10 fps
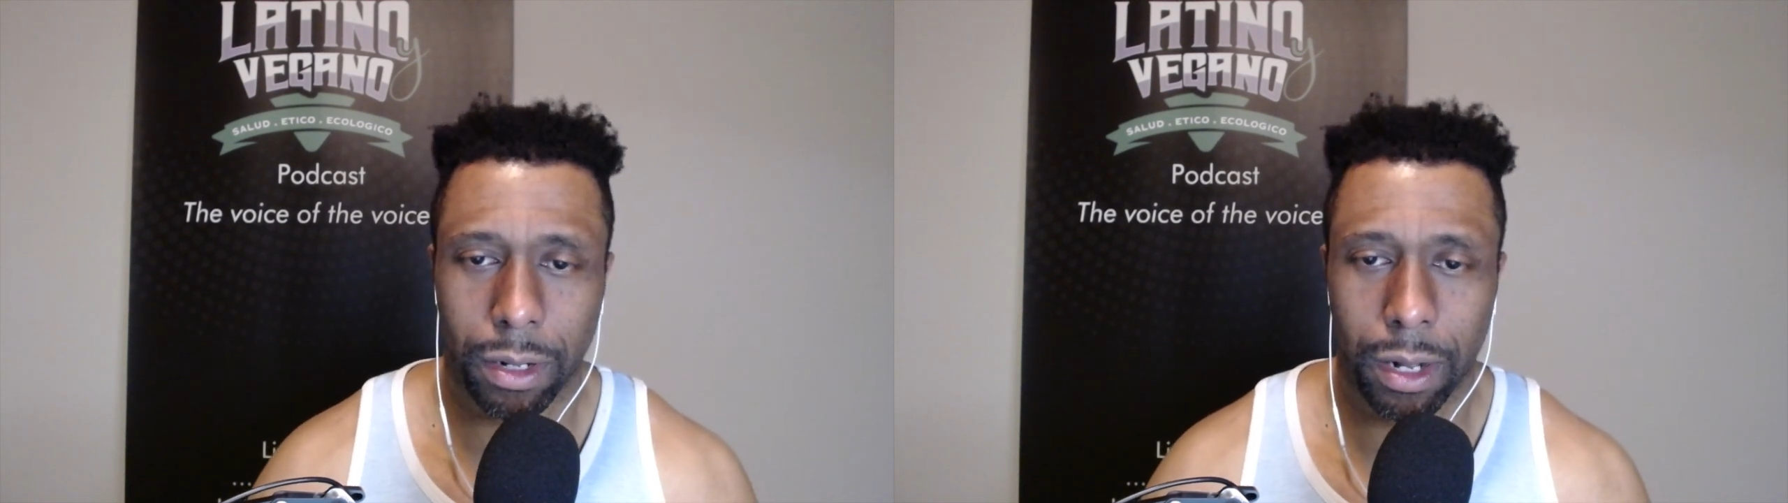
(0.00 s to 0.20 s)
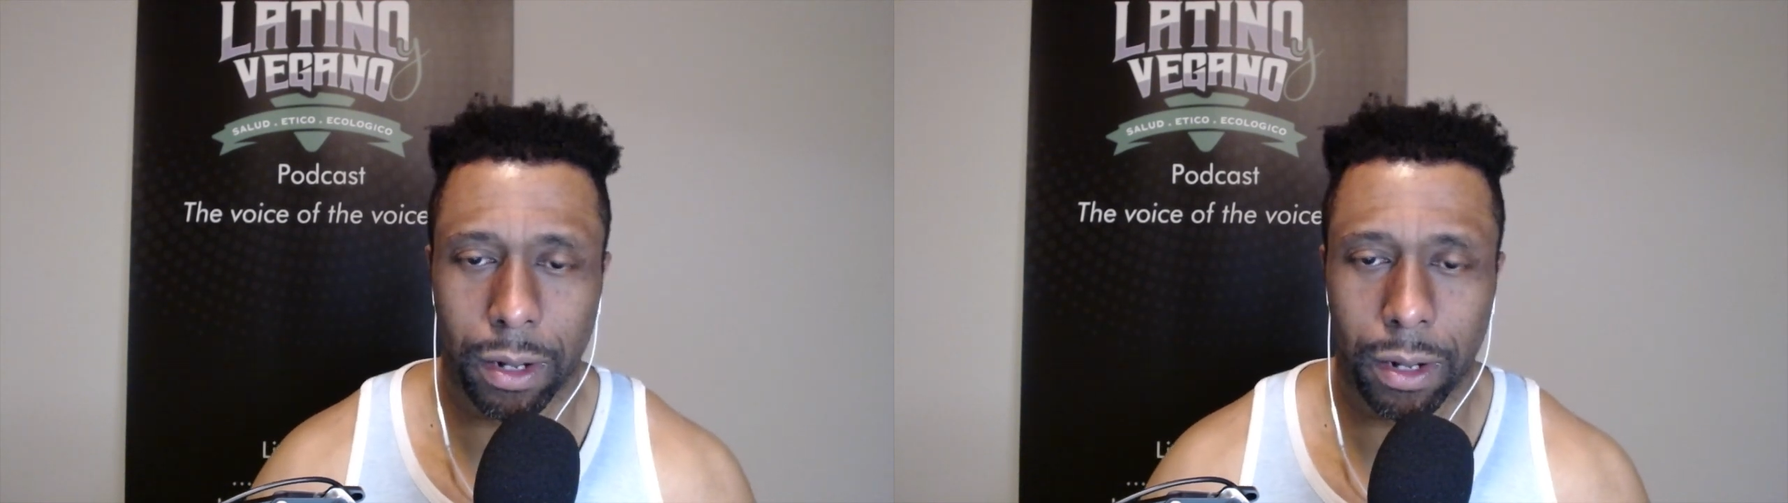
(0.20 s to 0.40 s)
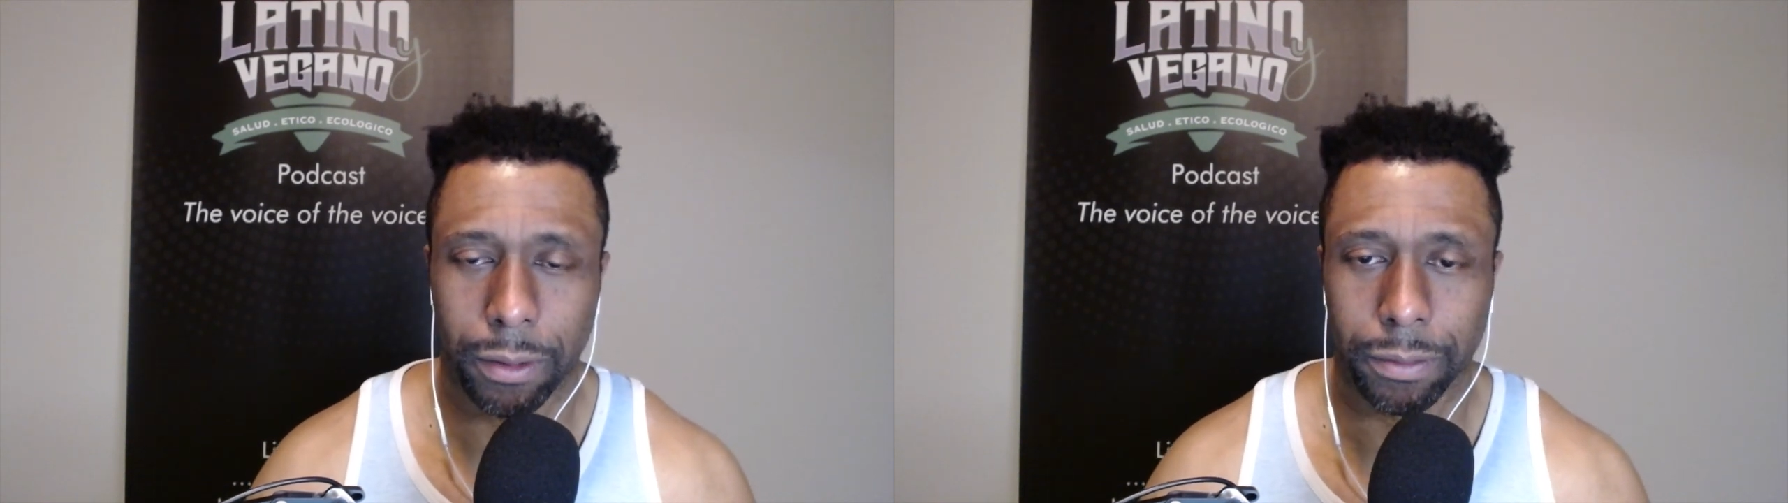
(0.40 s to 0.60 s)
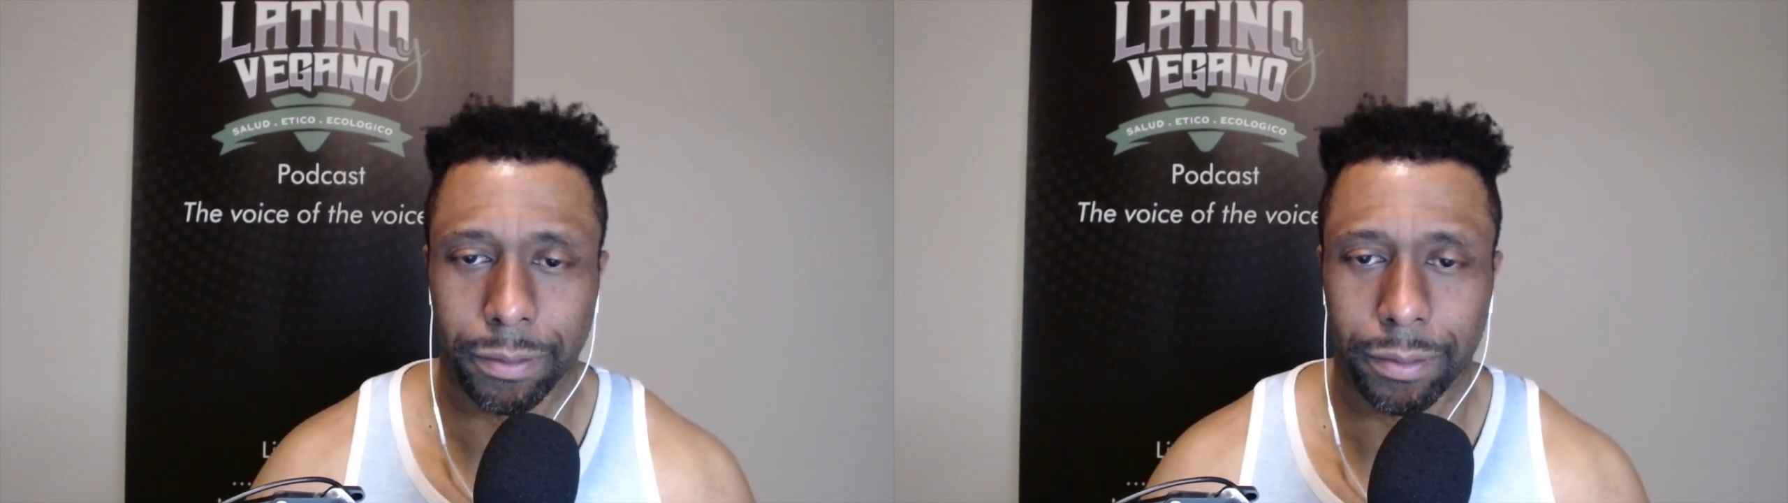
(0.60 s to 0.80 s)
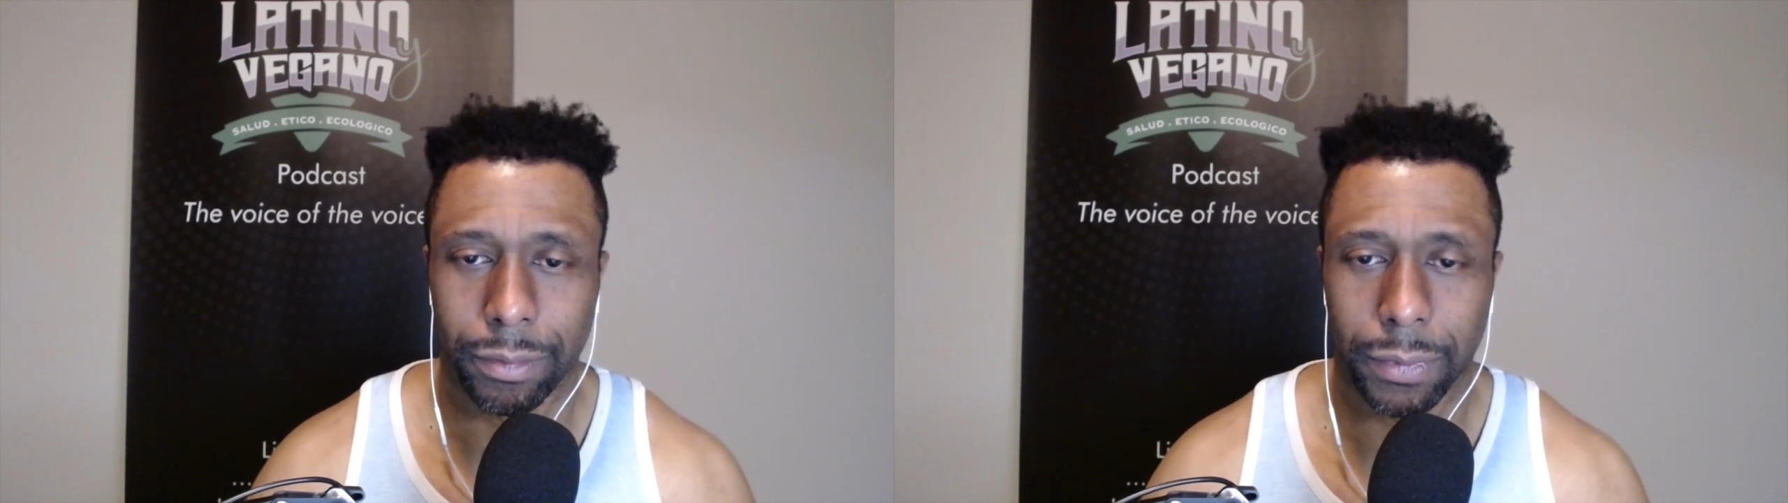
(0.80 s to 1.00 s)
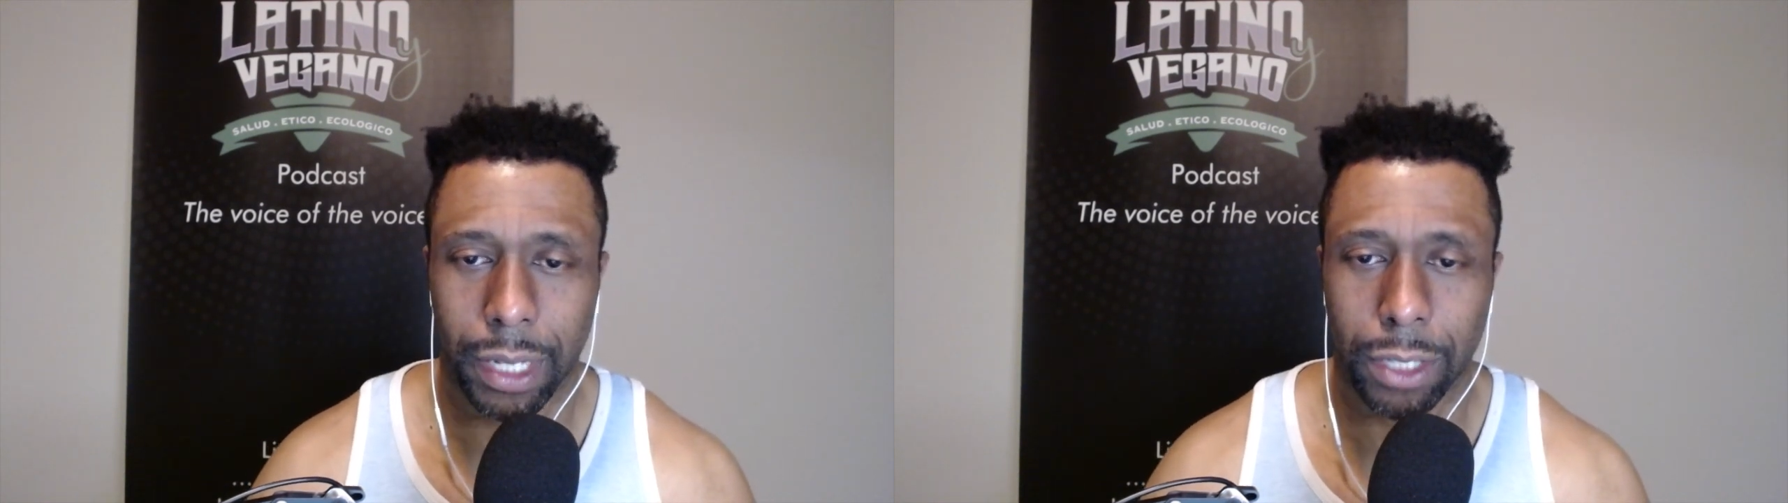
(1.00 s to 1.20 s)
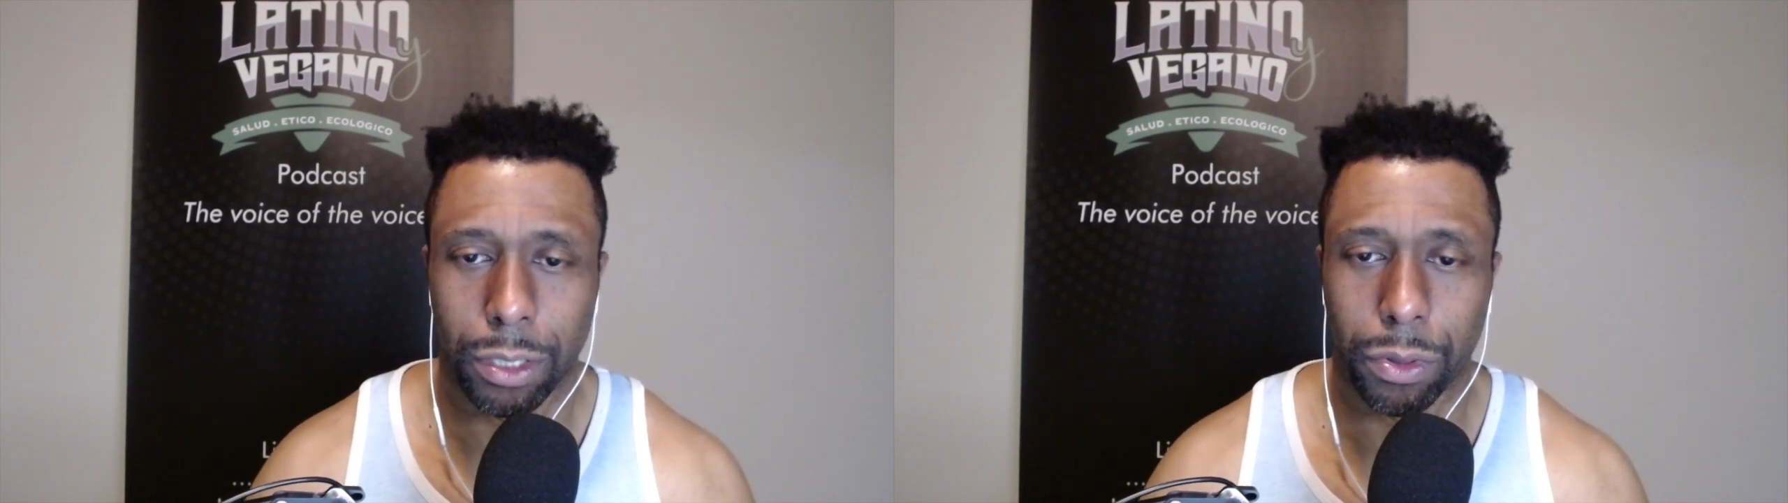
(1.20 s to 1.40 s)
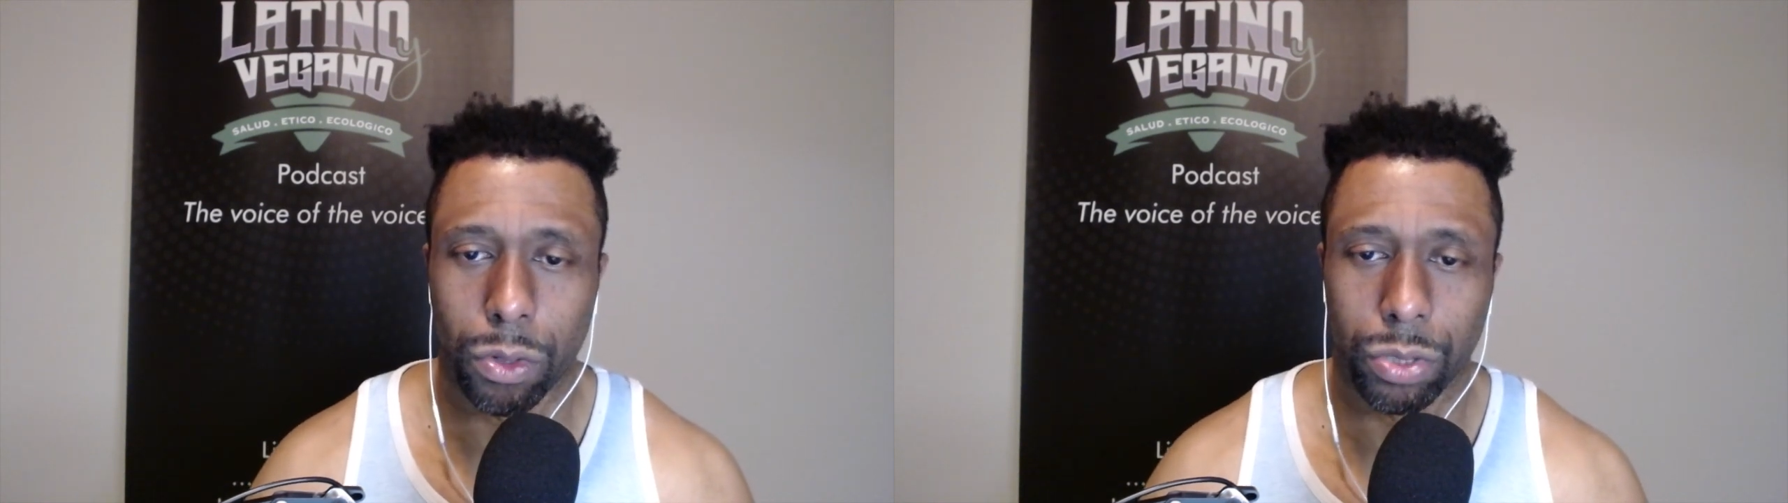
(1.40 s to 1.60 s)
um,
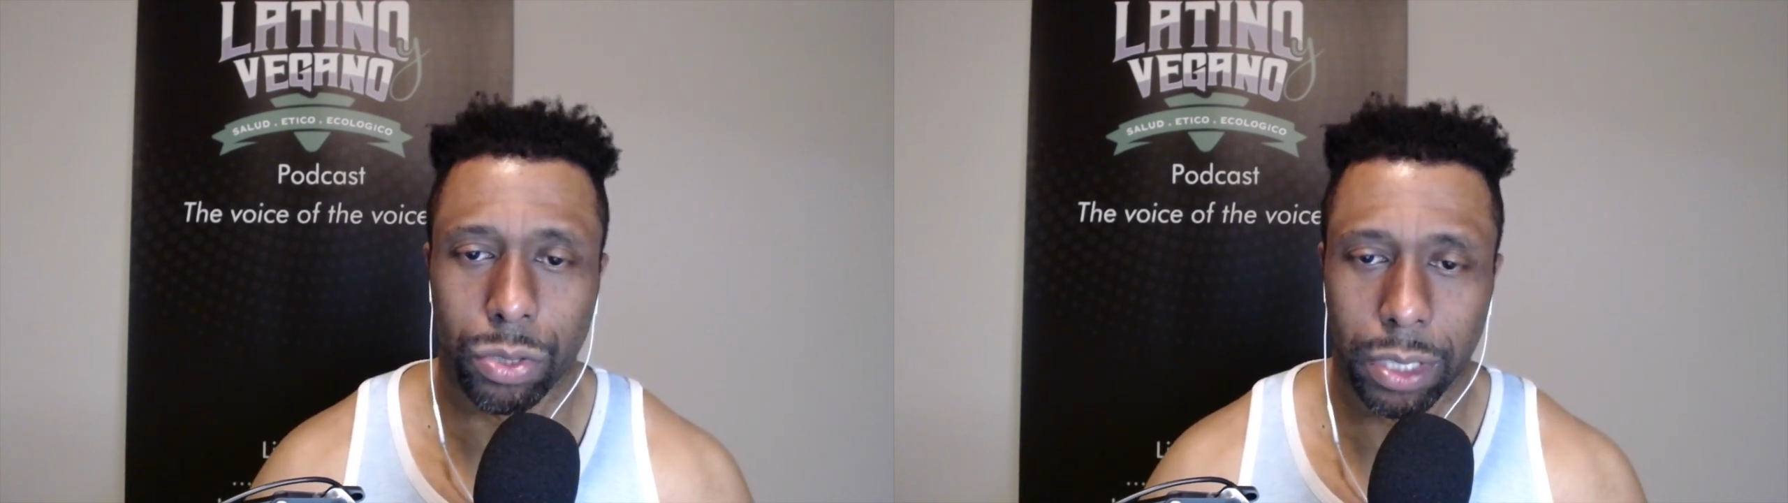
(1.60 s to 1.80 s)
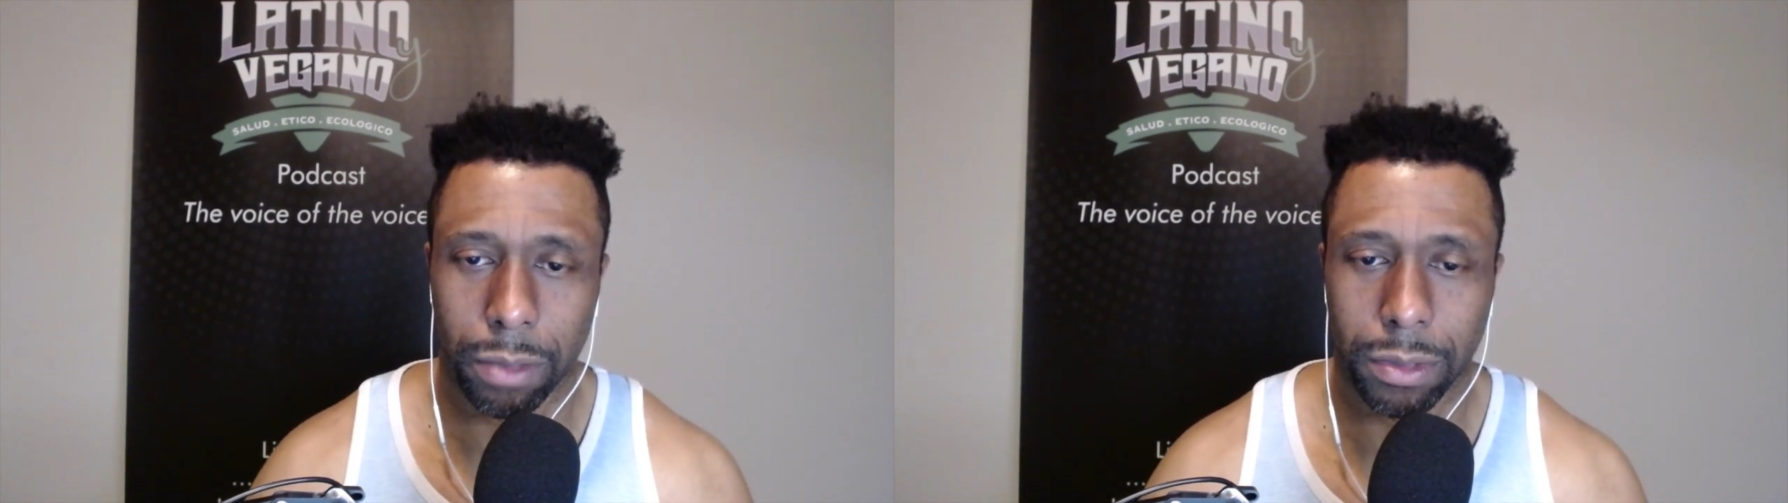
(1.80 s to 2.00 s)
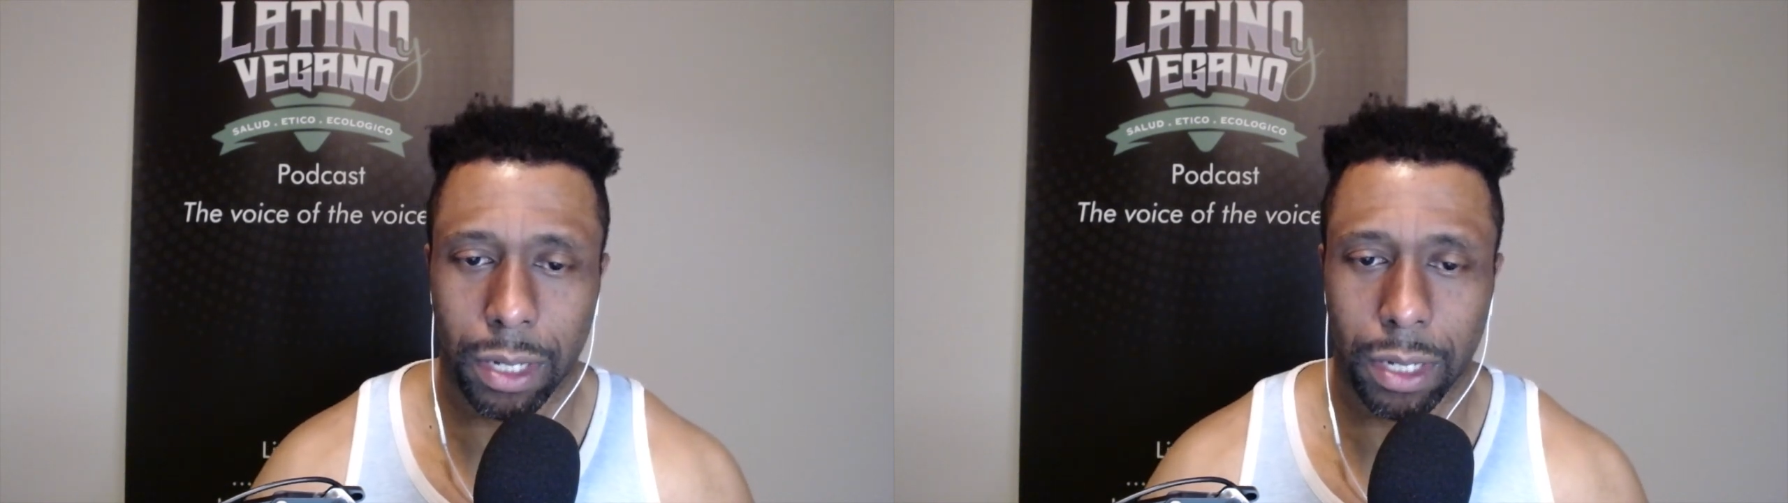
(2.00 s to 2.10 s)
entrepreneurship.